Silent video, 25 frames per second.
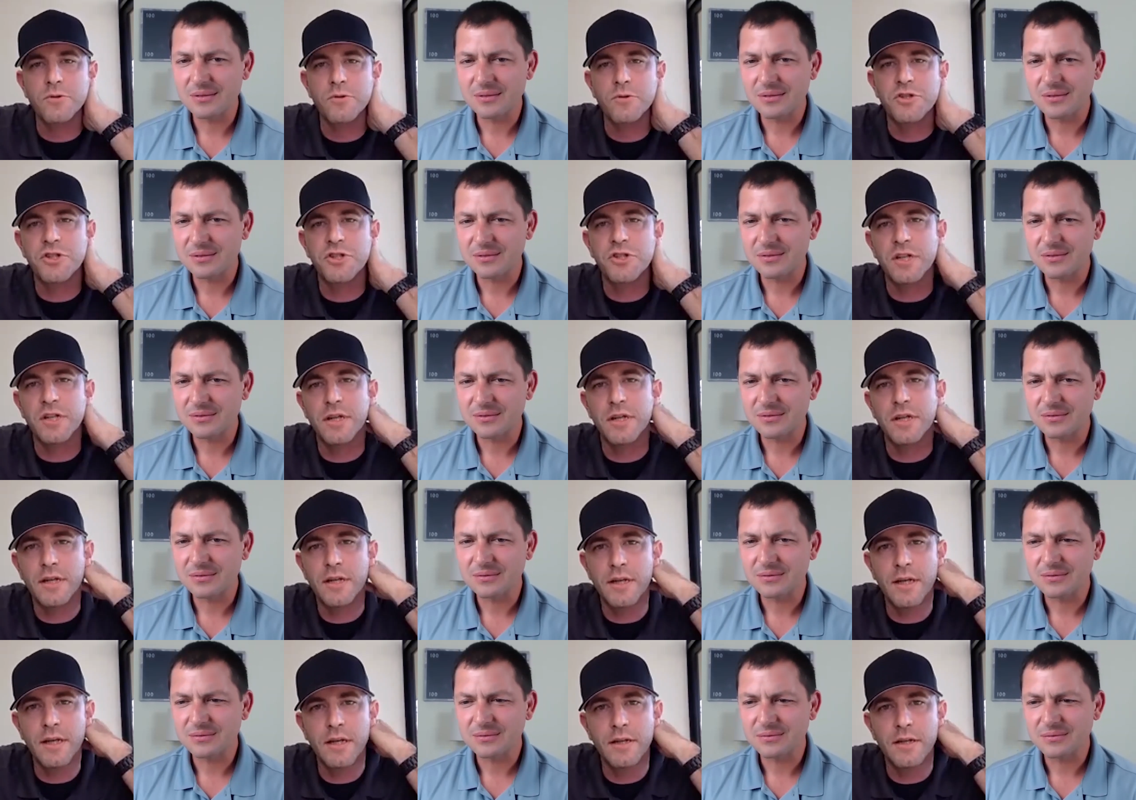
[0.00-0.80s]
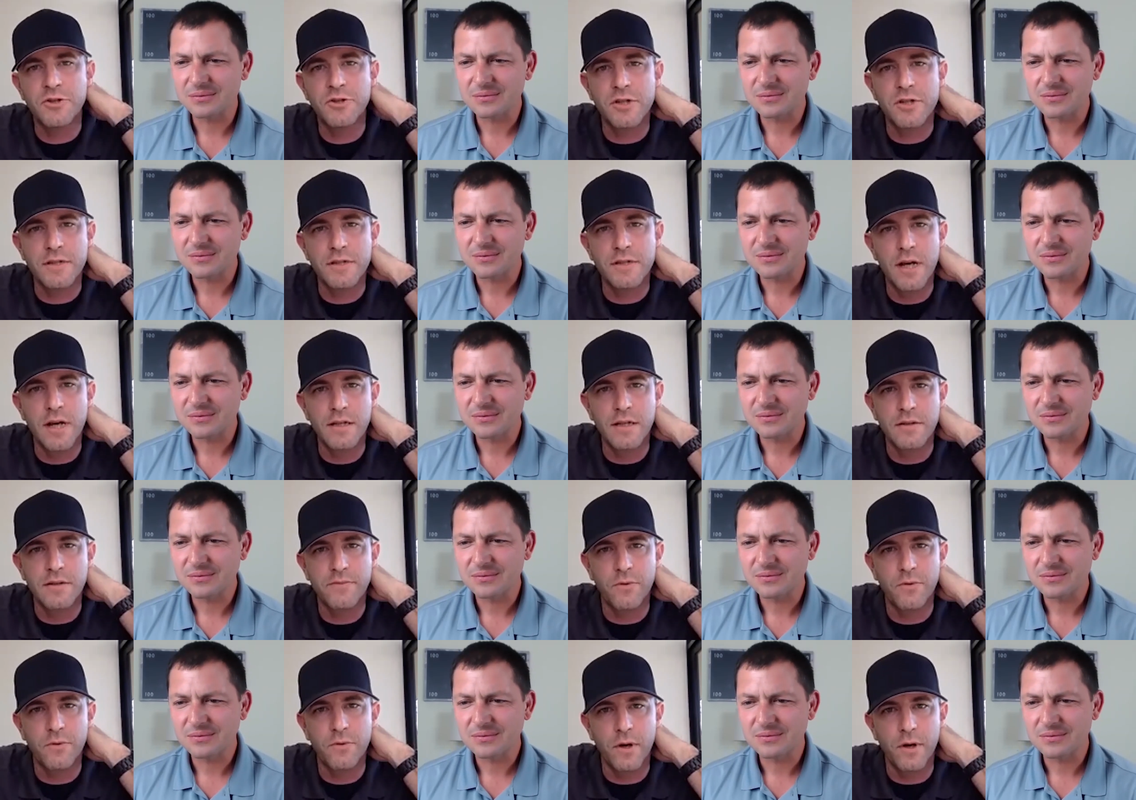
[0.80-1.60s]
Speaker 1: she just got
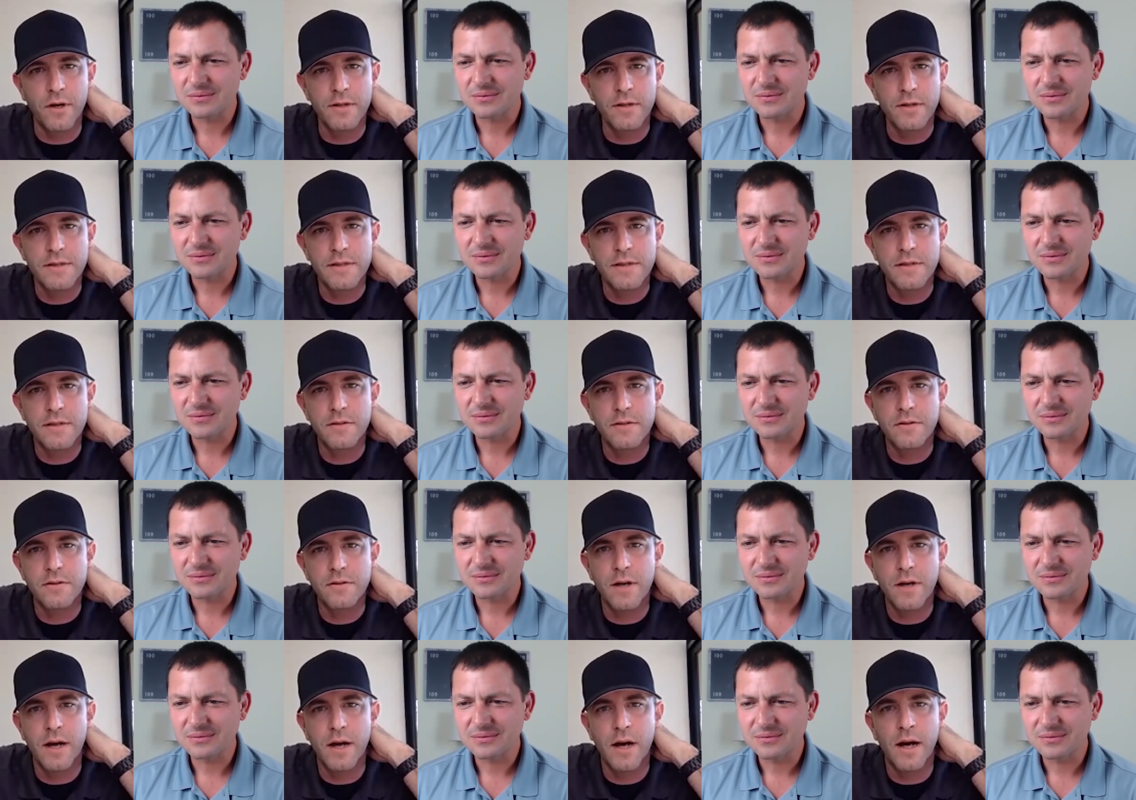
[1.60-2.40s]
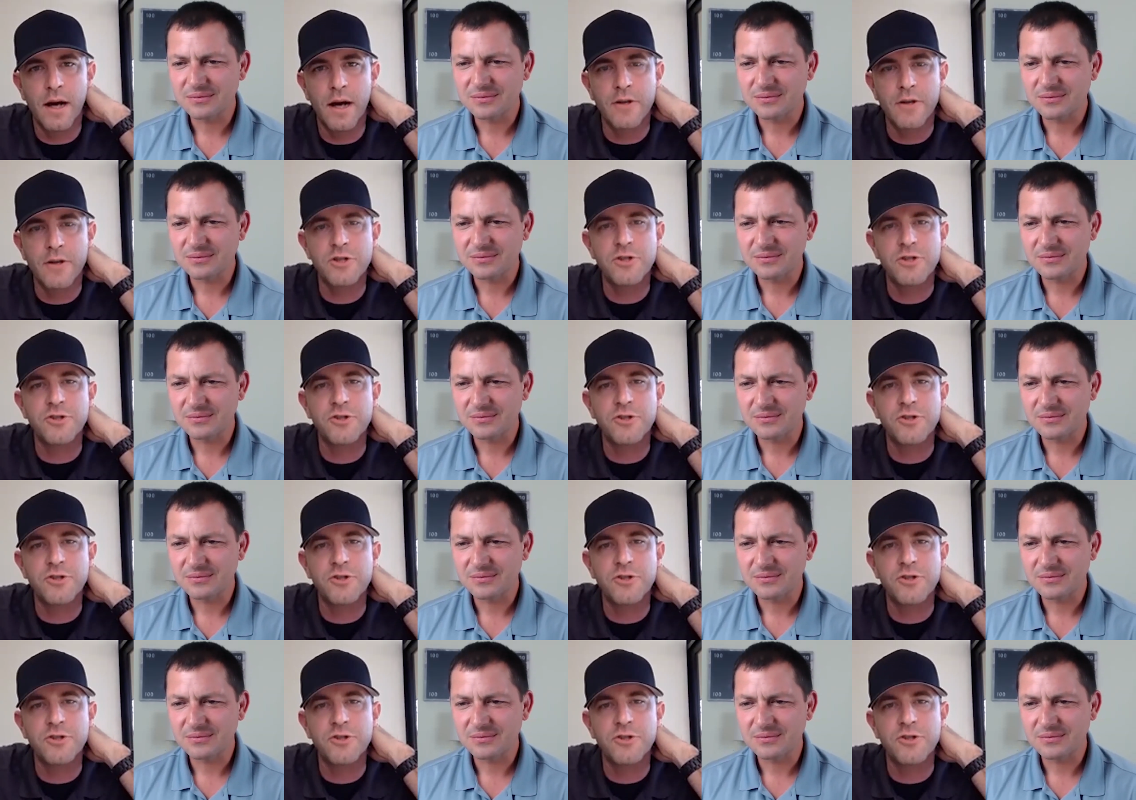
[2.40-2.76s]
divorced. Uh, she